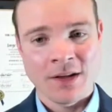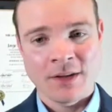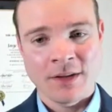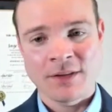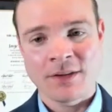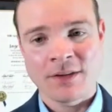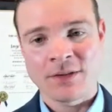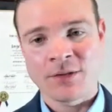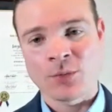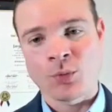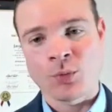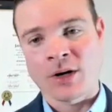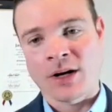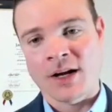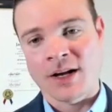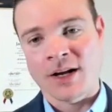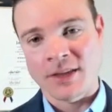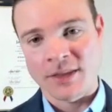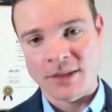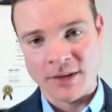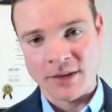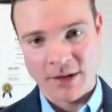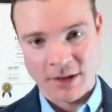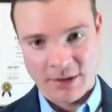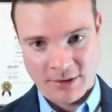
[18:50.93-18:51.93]
This is what I
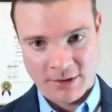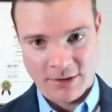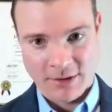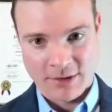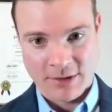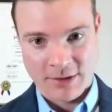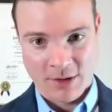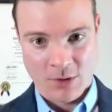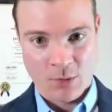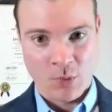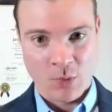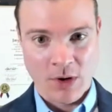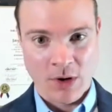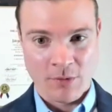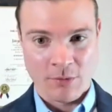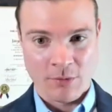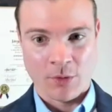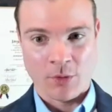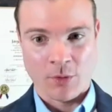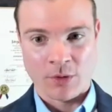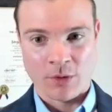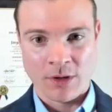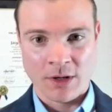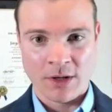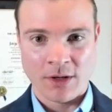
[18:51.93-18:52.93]
think,
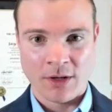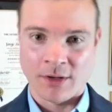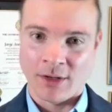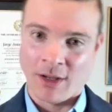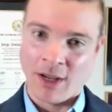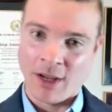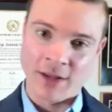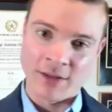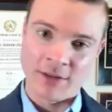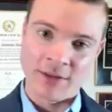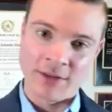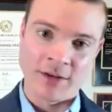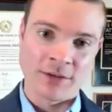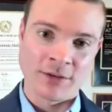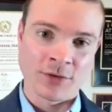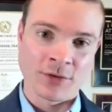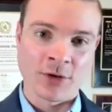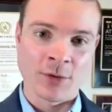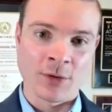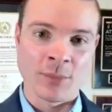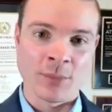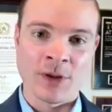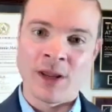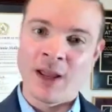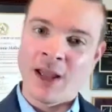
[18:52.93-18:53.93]
however, okay? I think it's
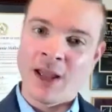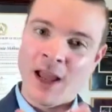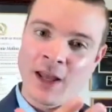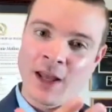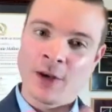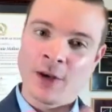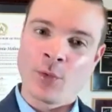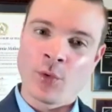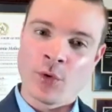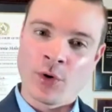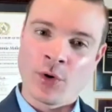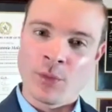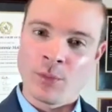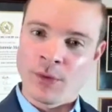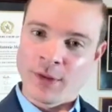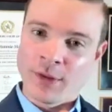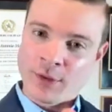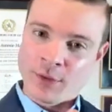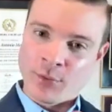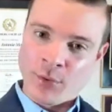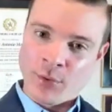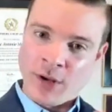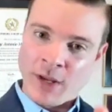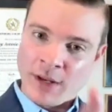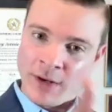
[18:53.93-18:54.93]
going to be anywhere
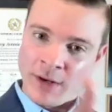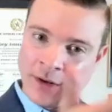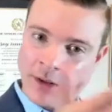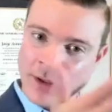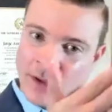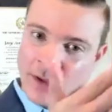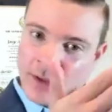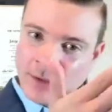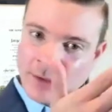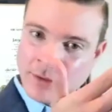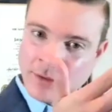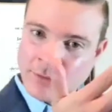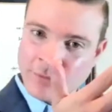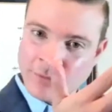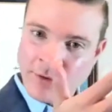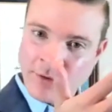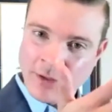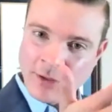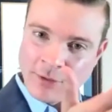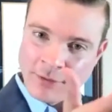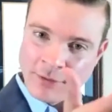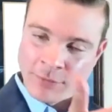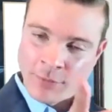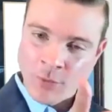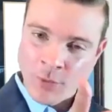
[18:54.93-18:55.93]
between the
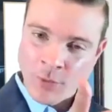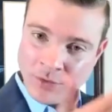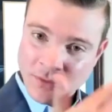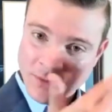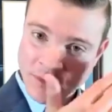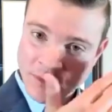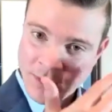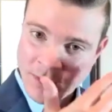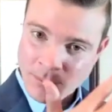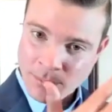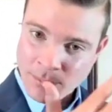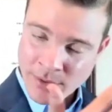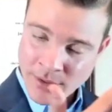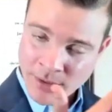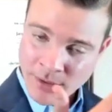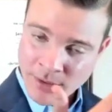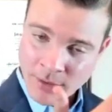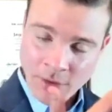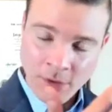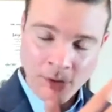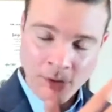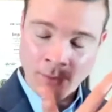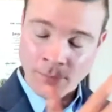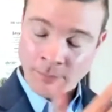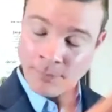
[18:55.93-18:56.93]
fees for
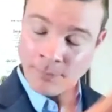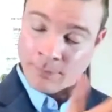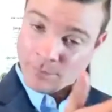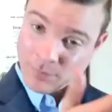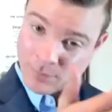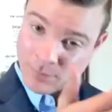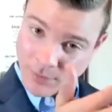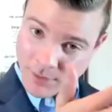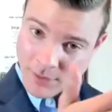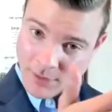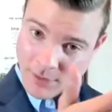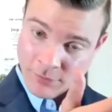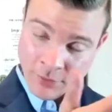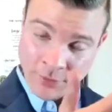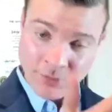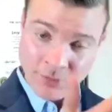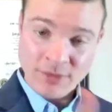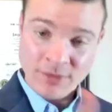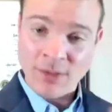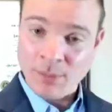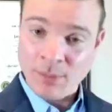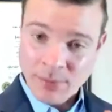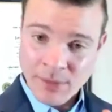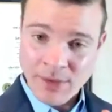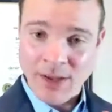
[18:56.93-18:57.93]
TPS
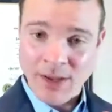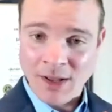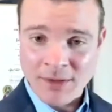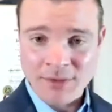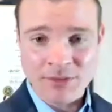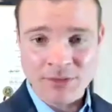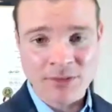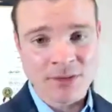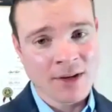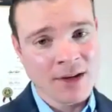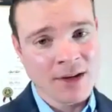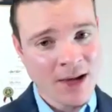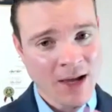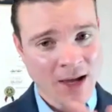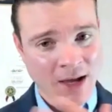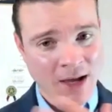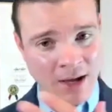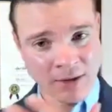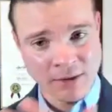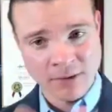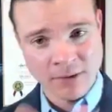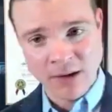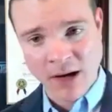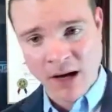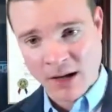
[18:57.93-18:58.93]

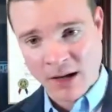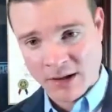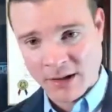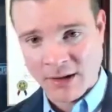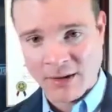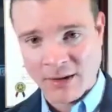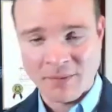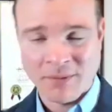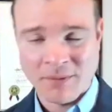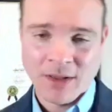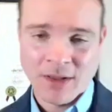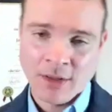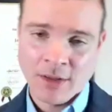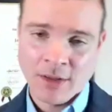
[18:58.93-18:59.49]
and DACA.